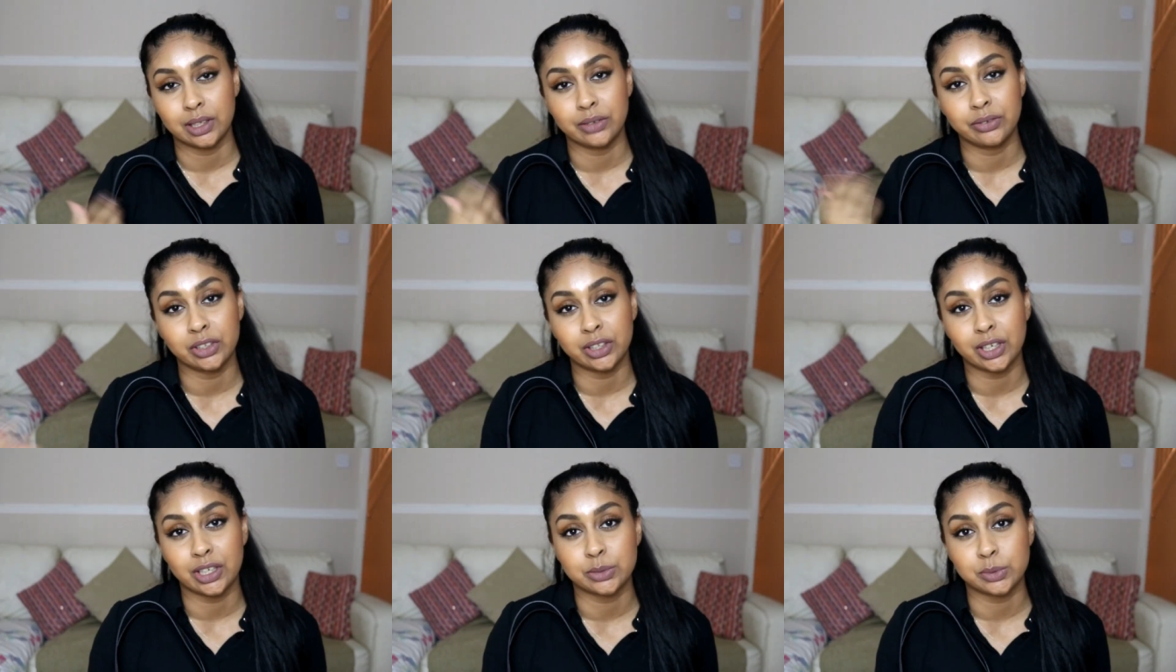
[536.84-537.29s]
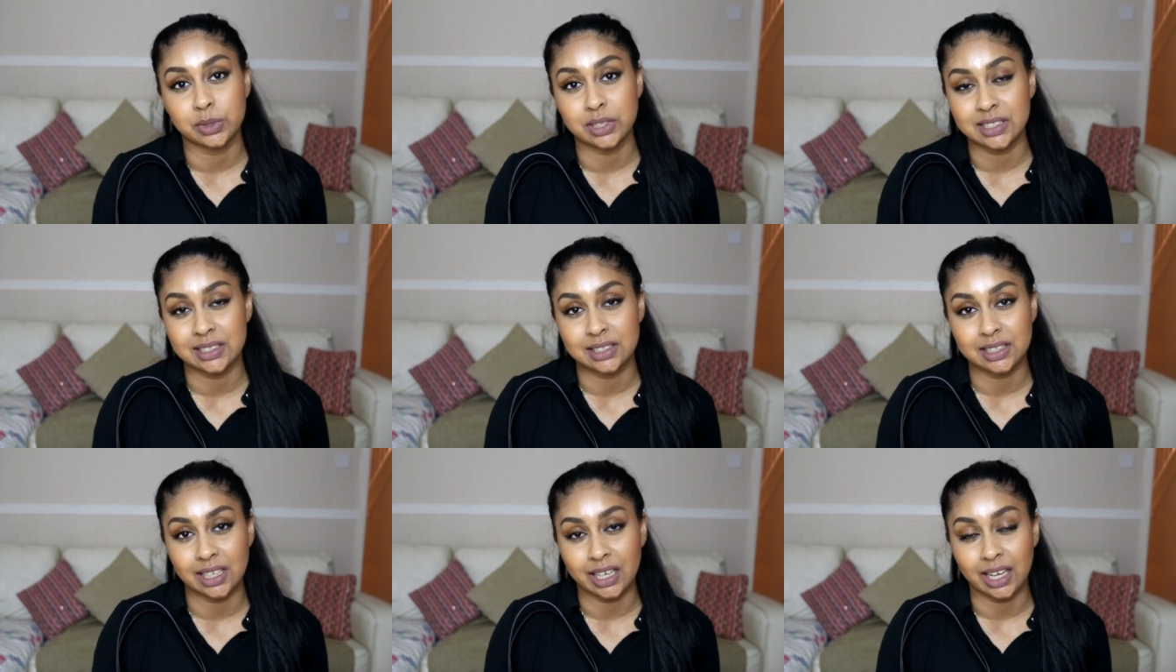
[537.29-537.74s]
If you guys
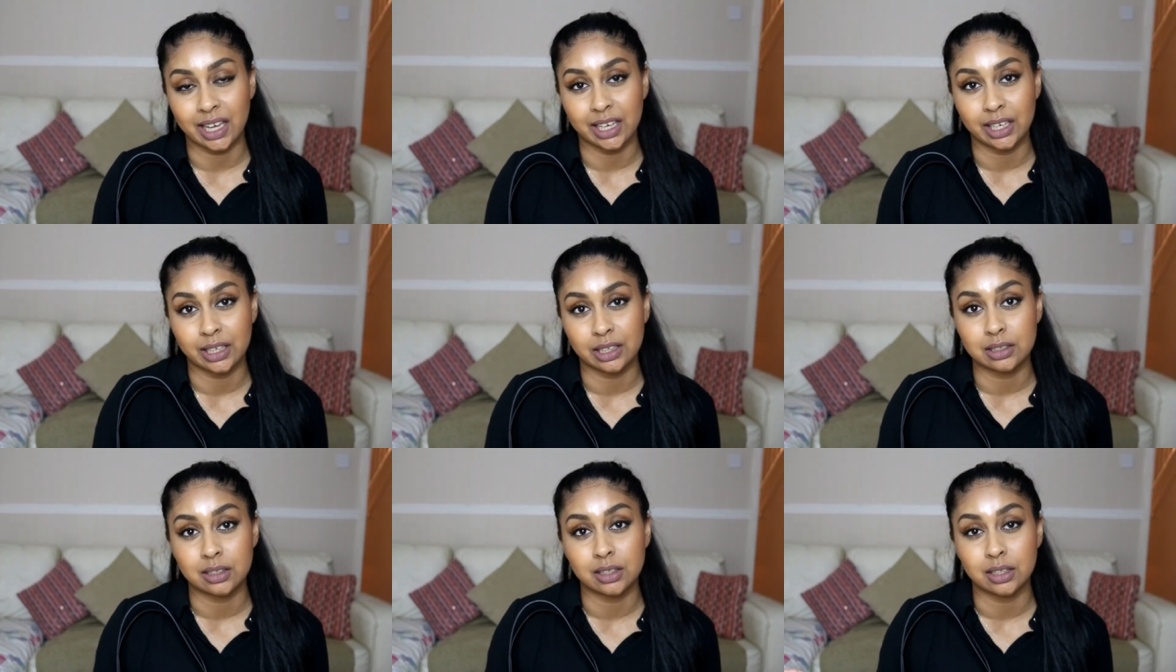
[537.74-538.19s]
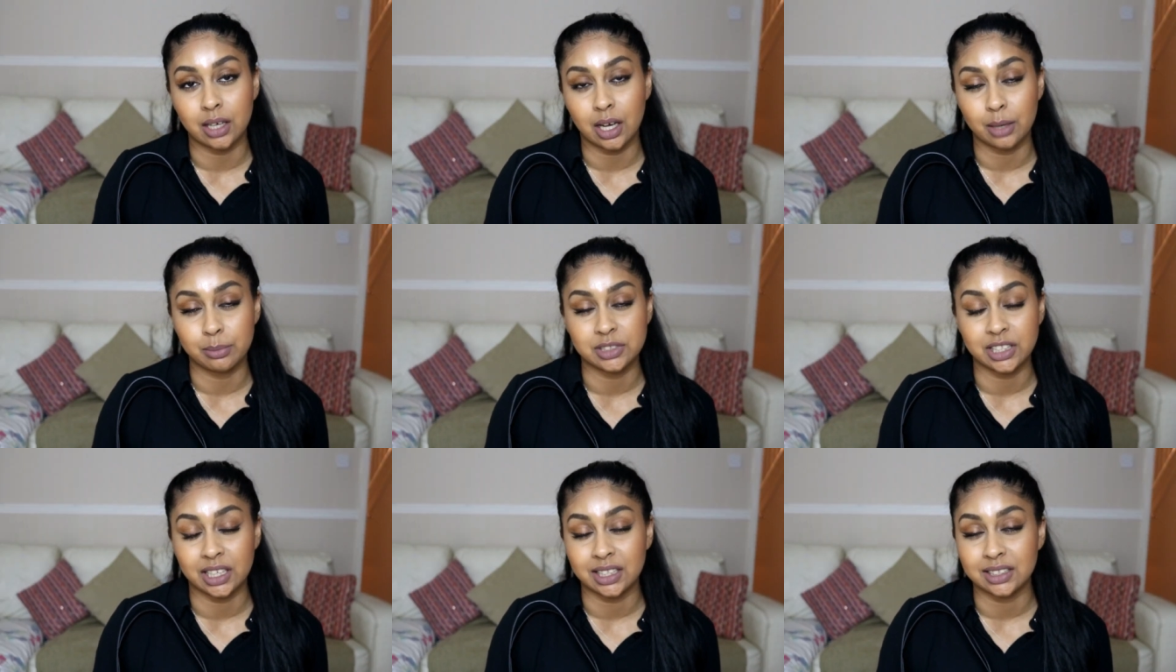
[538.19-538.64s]
want to see a
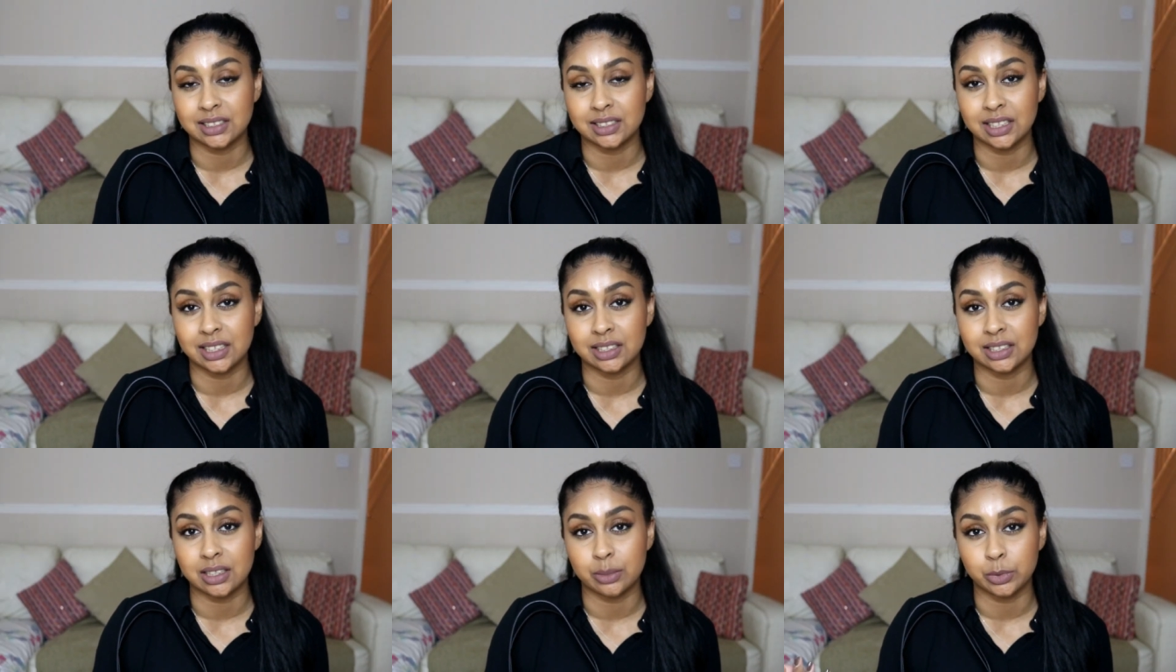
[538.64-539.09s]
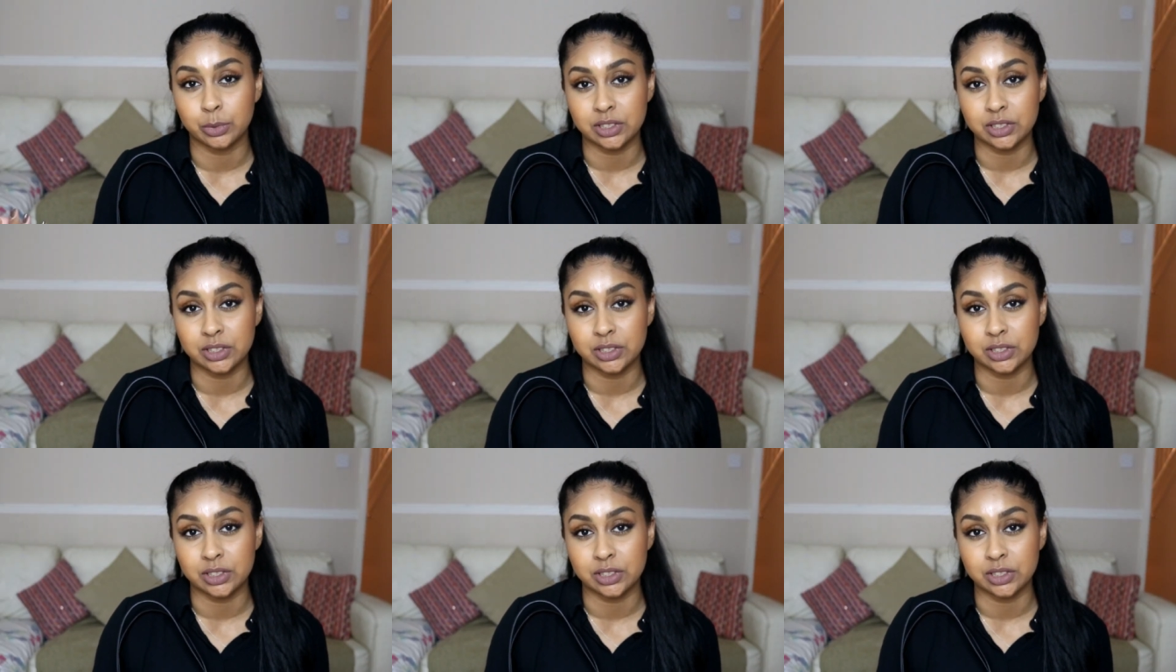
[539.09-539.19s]
updated